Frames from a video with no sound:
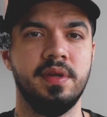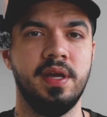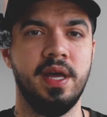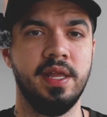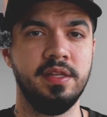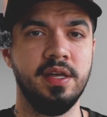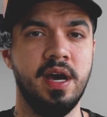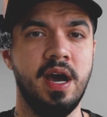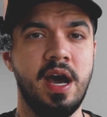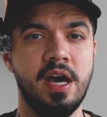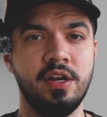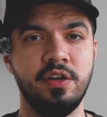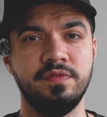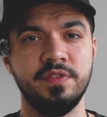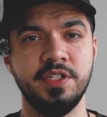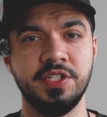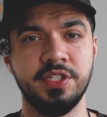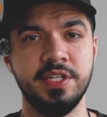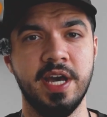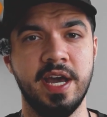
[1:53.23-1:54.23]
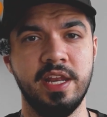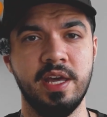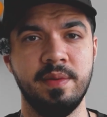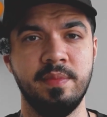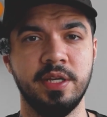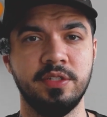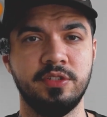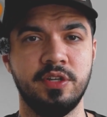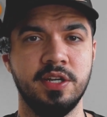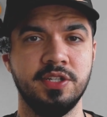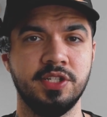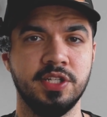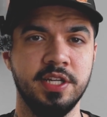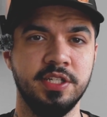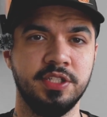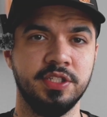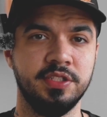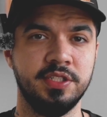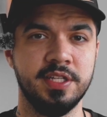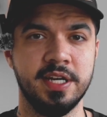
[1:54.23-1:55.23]
At the heart of this dynamic
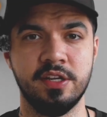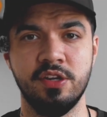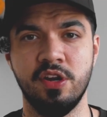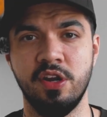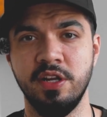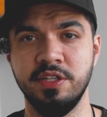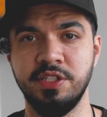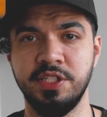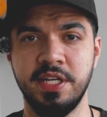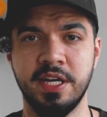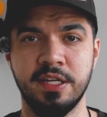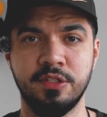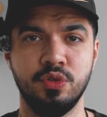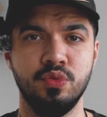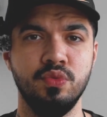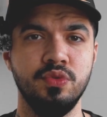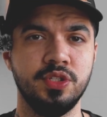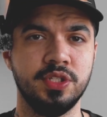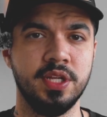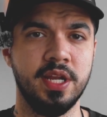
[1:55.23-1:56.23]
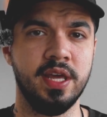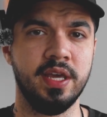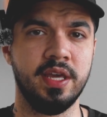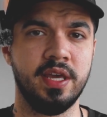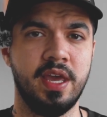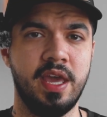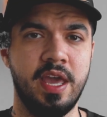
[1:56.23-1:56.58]
translation technology are tools like